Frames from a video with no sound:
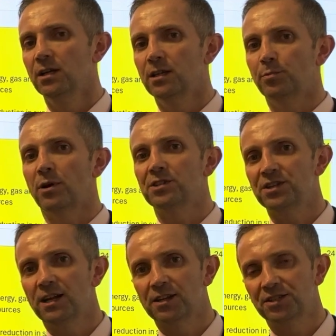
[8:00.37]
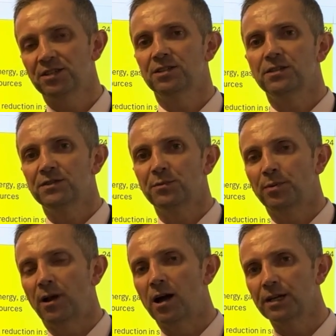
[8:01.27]
the price elasticity of
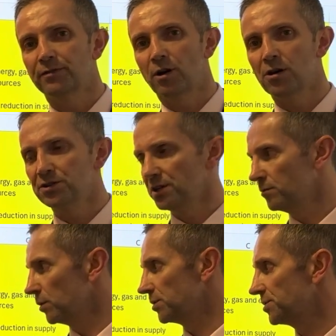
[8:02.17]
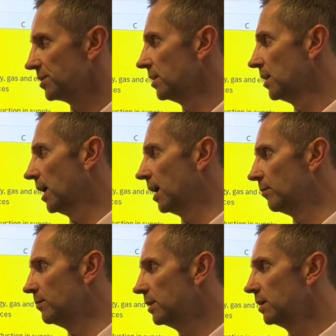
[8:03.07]
supply for housing, was
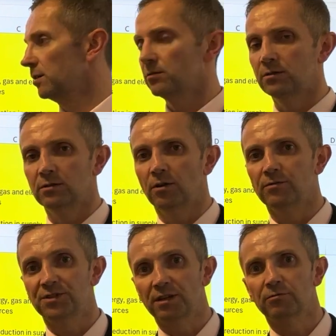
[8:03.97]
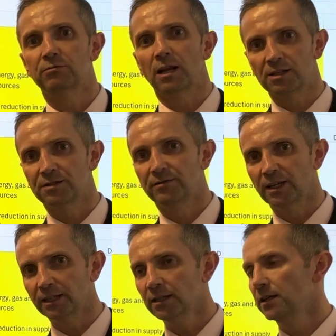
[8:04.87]
um, obviously
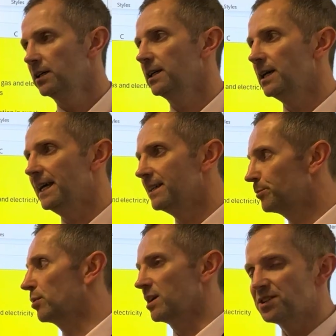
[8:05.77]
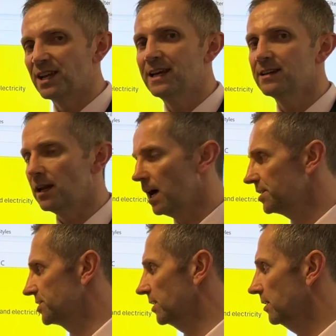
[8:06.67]
relatively in price
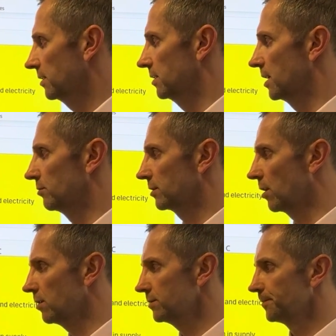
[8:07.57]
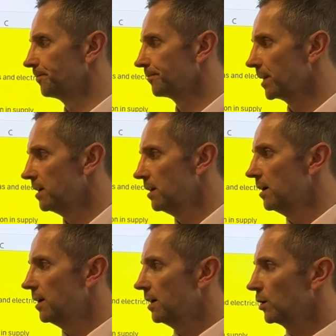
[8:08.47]
inelastic in that regard.
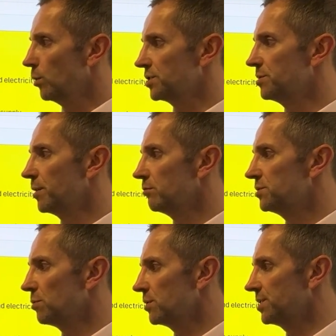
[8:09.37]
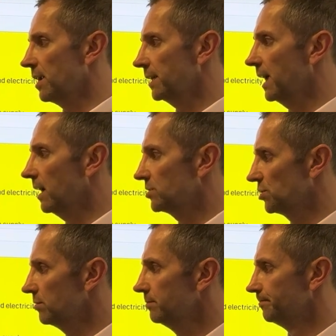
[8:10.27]
Question about resource
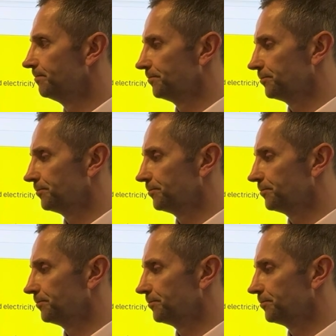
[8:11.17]
allocation.